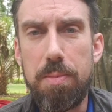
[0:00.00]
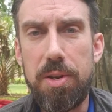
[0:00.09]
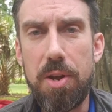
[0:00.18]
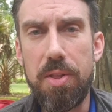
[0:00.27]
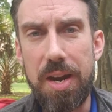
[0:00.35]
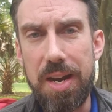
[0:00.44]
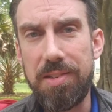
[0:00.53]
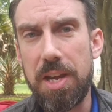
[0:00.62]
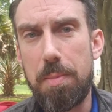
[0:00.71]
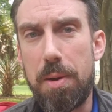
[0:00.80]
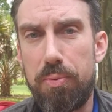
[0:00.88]
you know that
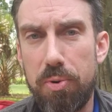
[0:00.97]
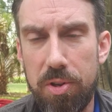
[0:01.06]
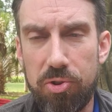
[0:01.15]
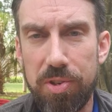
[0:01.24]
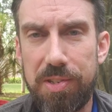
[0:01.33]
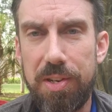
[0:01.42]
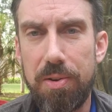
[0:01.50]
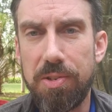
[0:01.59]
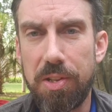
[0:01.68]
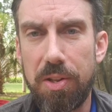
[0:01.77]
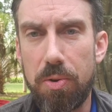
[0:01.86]
anytime I preach a
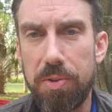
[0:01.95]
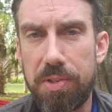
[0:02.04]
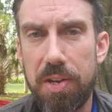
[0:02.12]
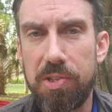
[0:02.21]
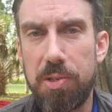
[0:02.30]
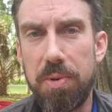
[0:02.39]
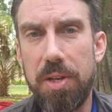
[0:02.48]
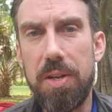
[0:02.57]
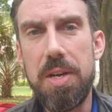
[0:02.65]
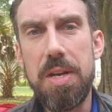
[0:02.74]
series on the Old Testament,